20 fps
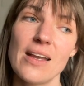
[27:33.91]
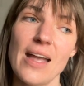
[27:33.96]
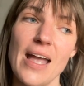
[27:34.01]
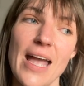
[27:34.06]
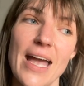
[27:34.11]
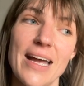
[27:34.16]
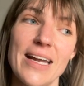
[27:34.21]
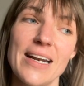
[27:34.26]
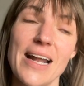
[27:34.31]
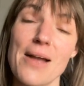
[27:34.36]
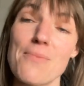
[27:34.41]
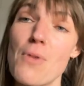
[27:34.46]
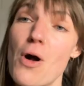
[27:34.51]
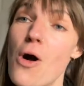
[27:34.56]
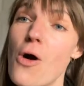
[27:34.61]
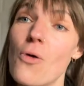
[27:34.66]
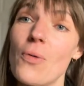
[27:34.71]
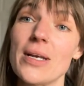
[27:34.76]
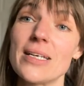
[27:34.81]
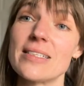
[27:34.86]
And I'm
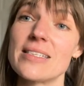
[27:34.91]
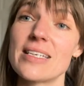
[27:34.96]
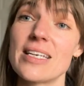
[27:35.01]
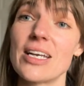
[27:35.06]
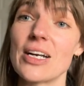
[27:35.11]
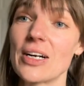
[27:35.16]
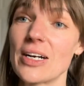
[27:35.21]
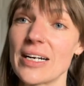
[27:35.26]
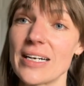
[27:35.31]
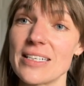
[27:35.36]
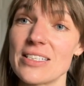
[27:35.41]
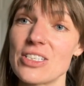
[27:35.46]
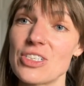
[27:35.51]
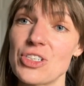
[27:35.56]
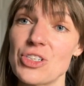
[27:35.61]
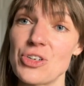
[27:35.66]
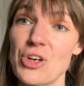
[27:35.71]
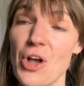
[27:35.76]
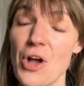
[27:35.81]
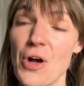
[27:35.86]
always curious
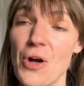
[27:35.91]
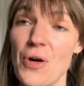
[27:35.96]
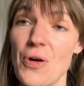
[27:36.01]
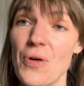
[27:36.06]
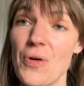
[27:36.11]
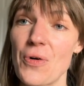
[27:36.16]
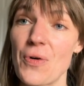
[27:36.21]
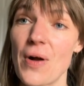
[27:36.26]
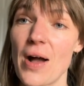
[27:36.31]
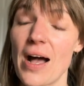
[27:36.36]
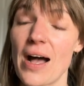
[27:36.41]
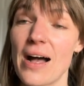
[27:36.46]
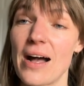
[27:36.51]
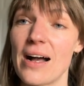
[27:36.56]
to know,